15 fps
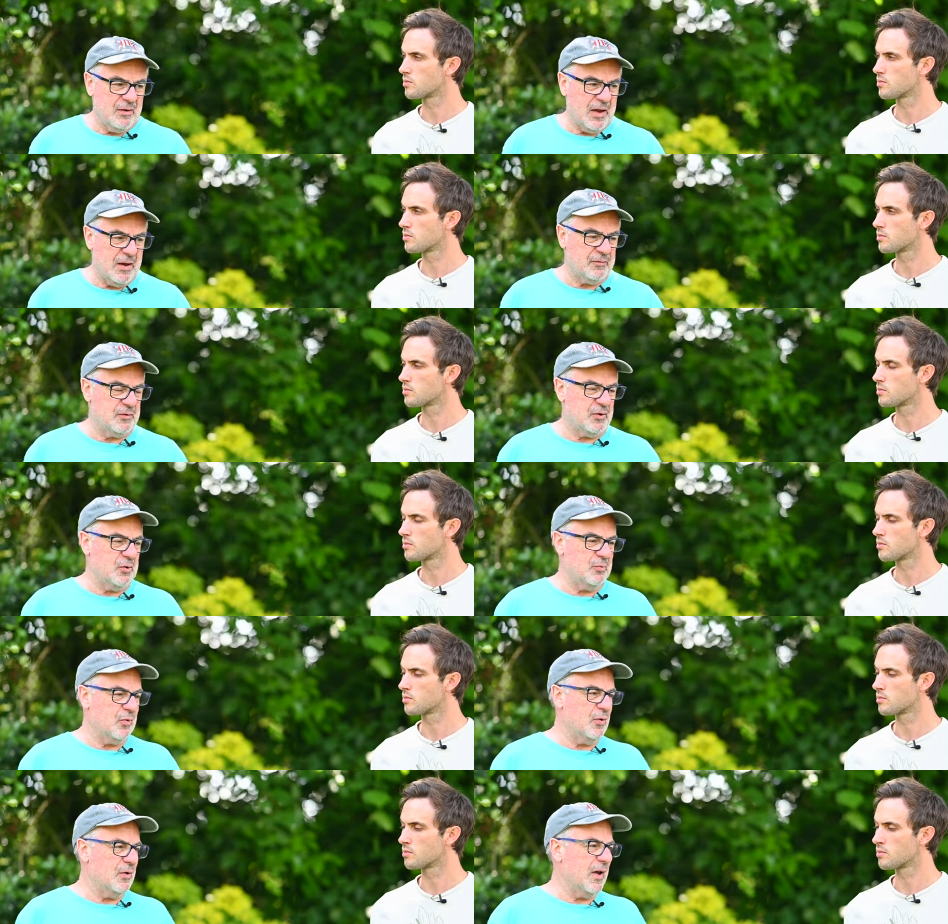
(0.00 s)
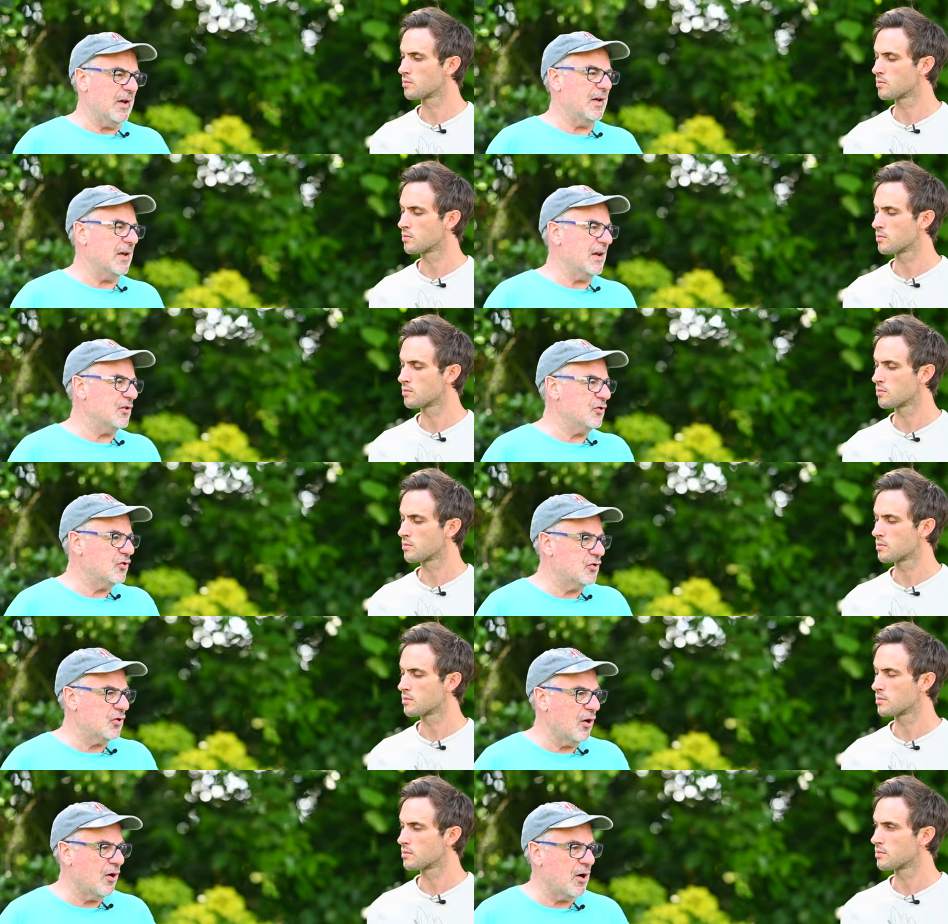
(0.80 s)
Speaker 1: f2.8 it's
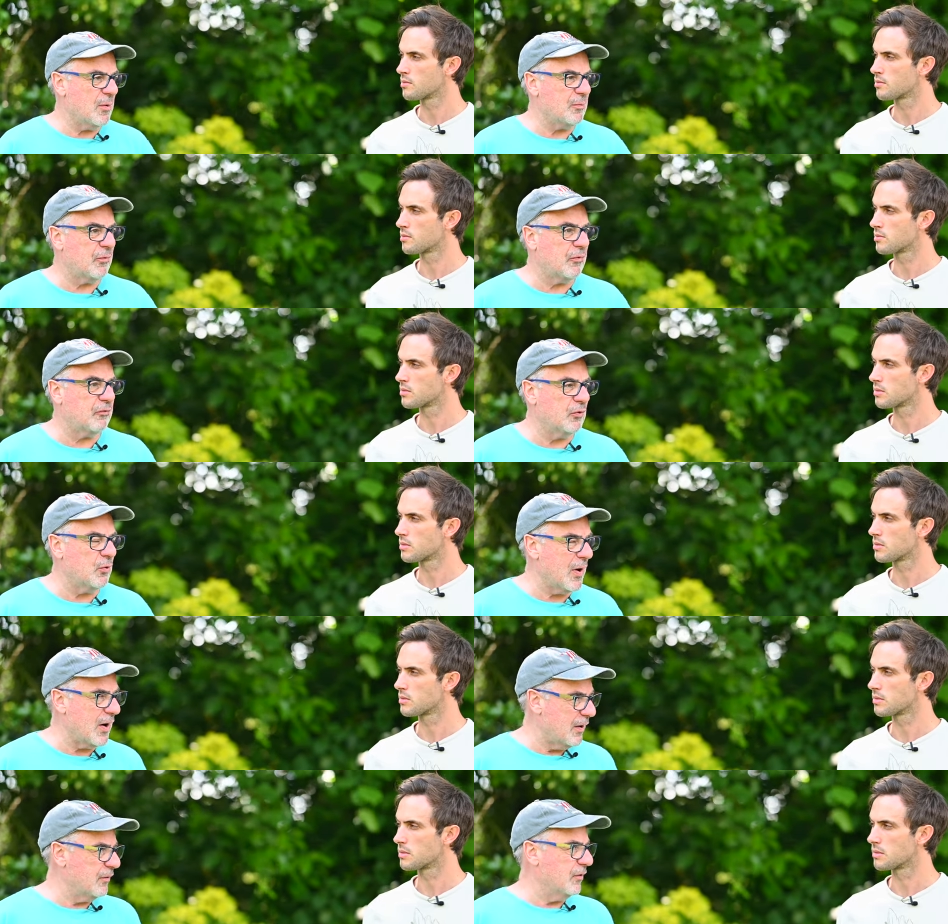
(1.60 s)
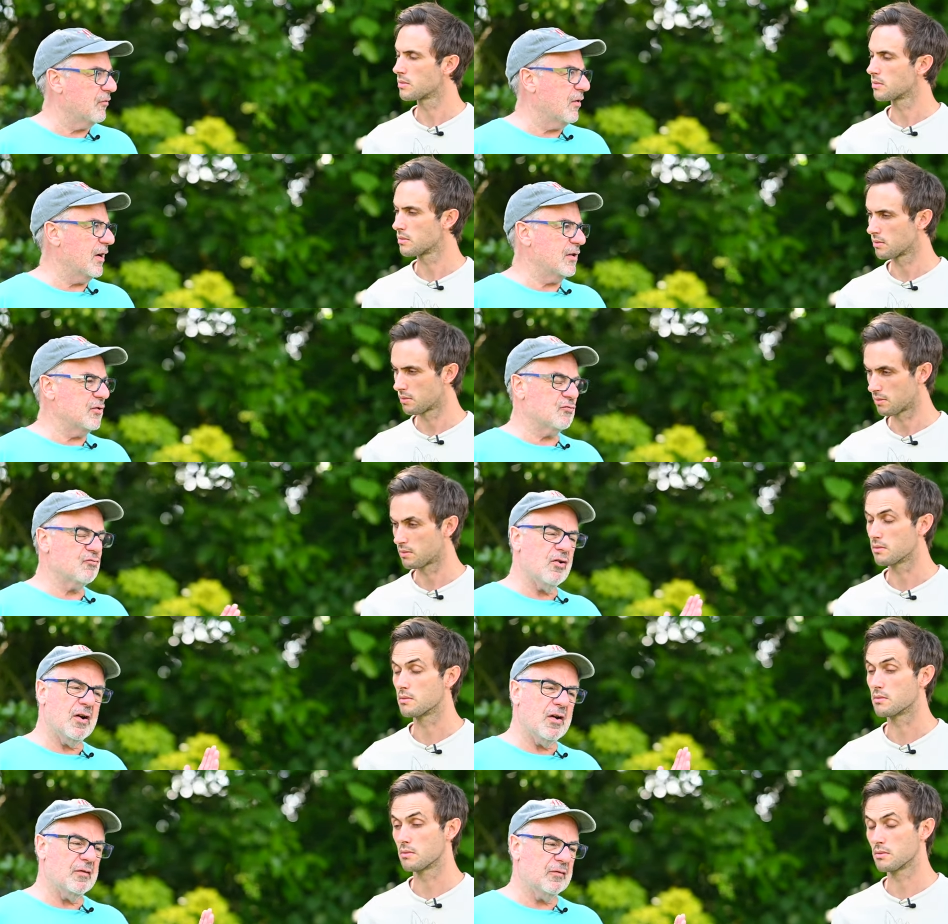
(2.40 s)
sharp throughout the range
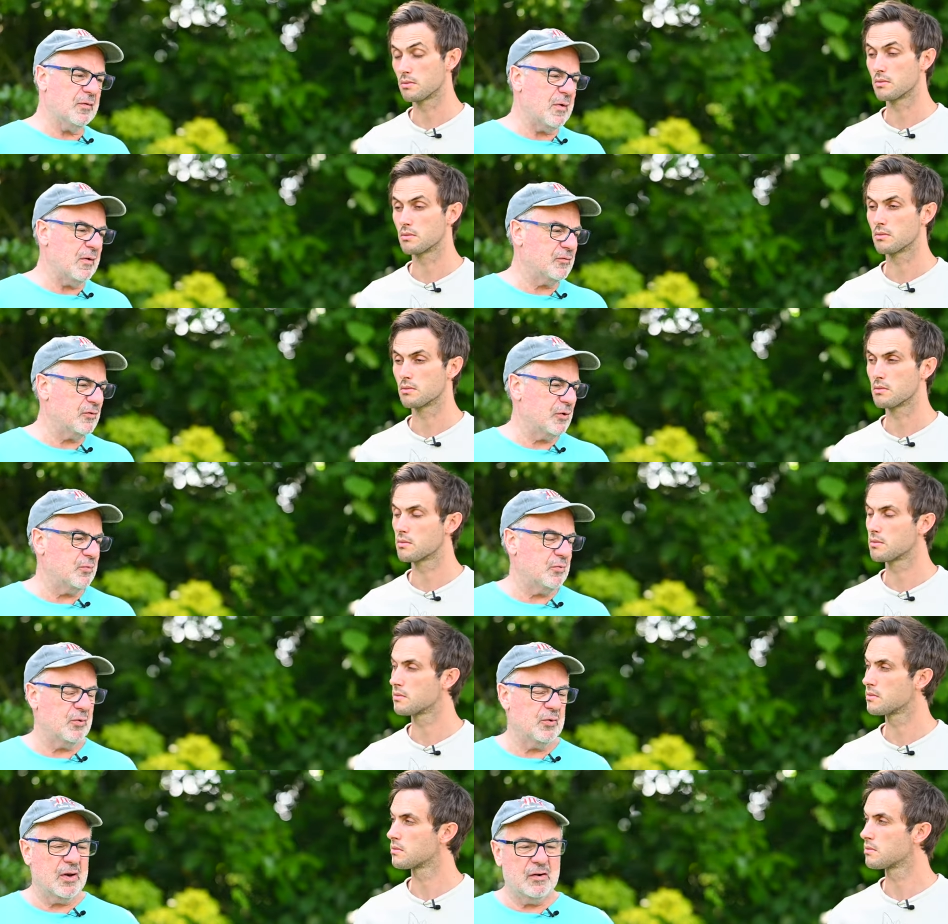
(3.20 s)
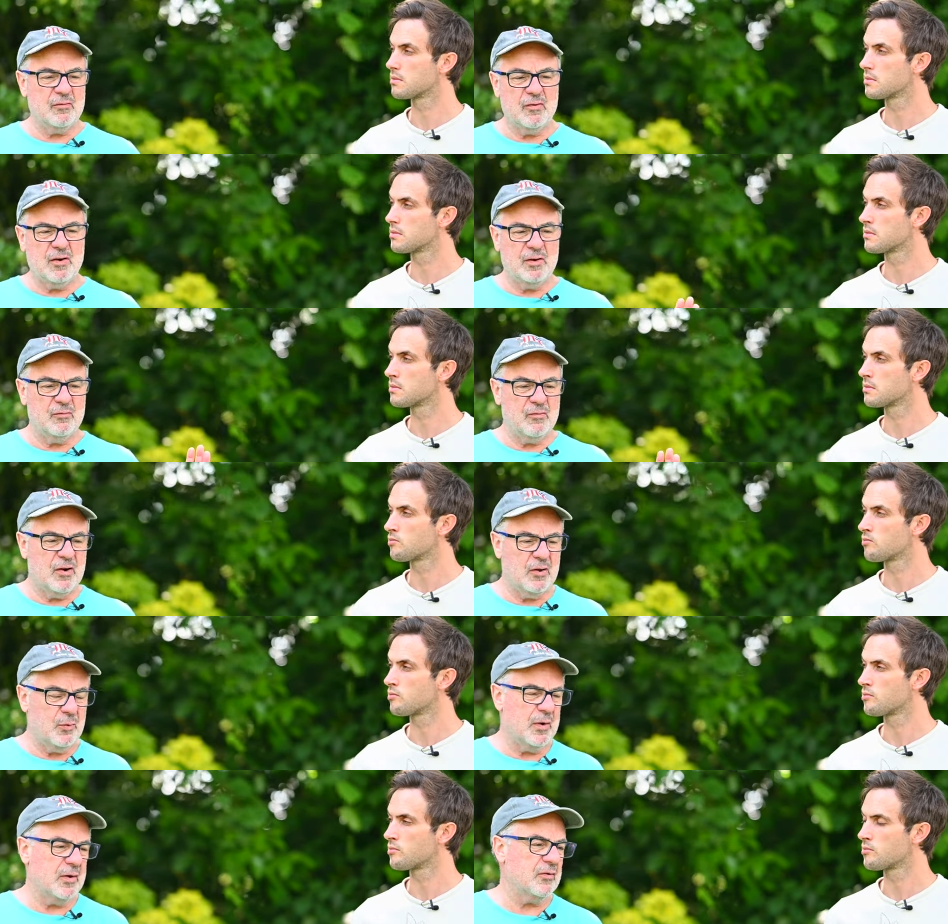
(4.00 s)
right from f2.8 right
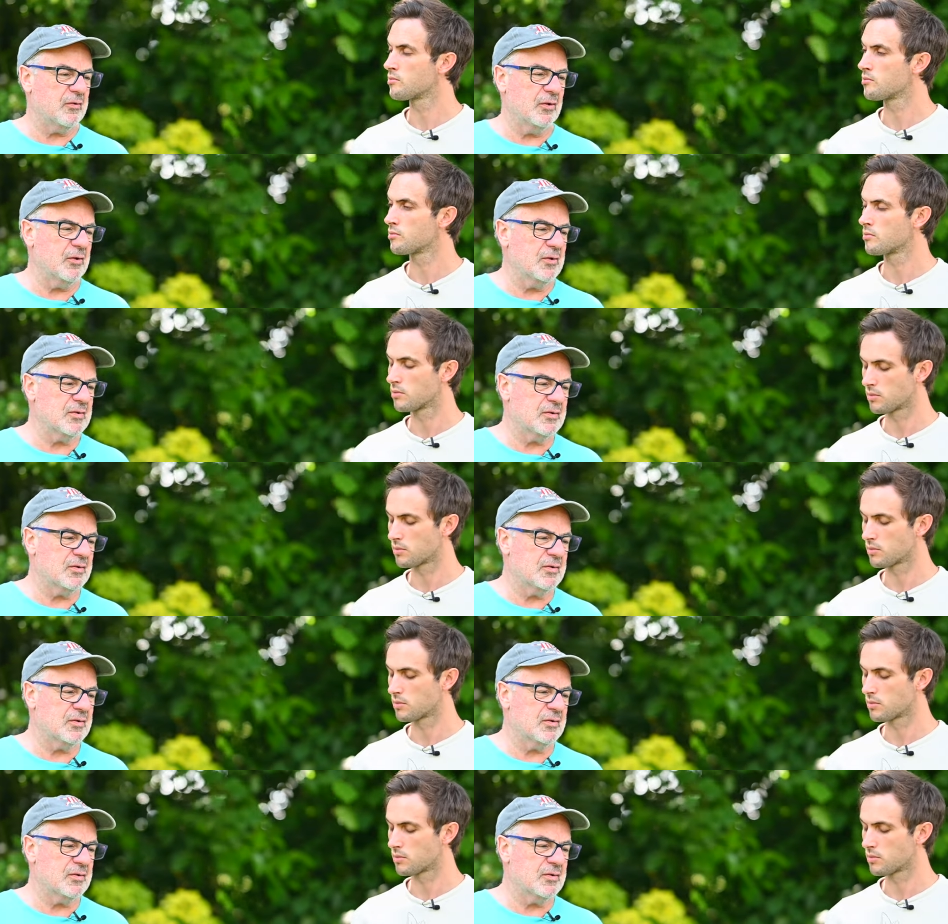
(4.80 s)
right the way through